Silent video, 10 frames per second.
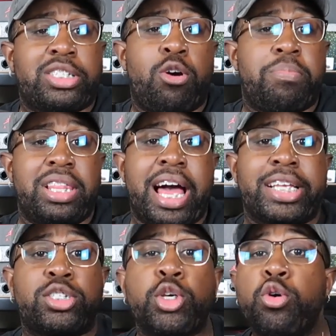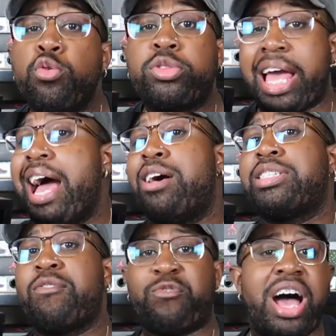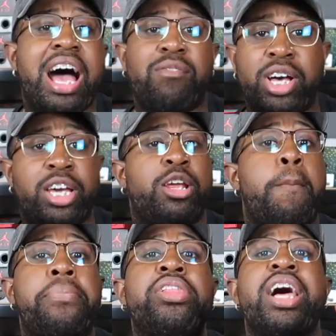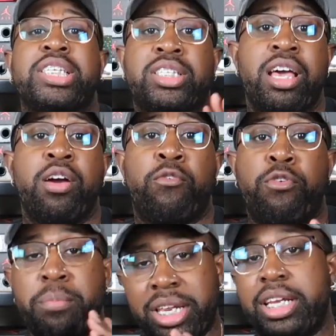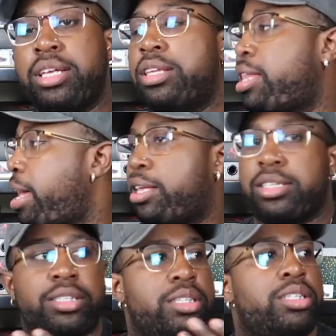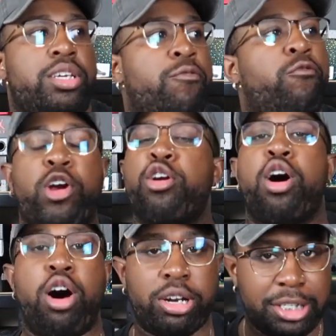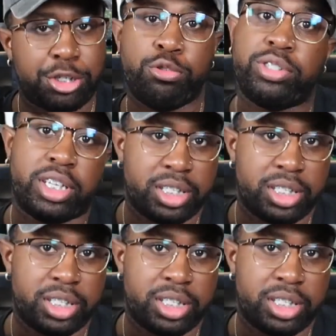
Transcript: It's going to be like 2,500 plus for me to, like, convert all these shoes to